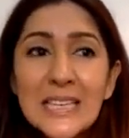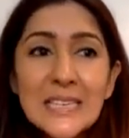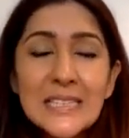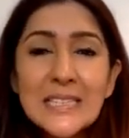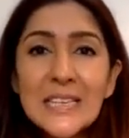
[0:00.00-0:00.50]

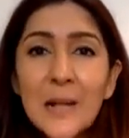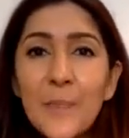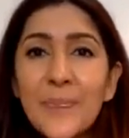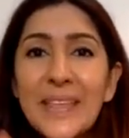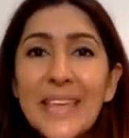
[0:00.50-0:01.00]
this
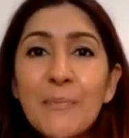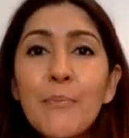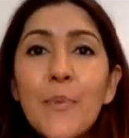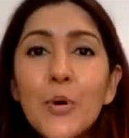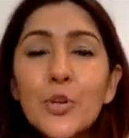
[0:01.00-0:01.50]

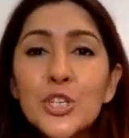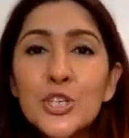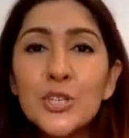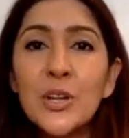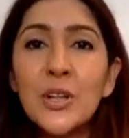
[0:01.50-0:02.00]

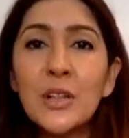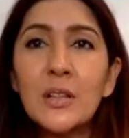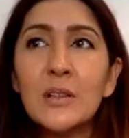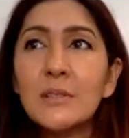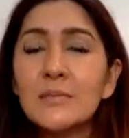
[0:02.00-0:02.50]

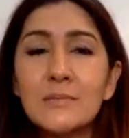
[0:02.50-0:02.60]
emotional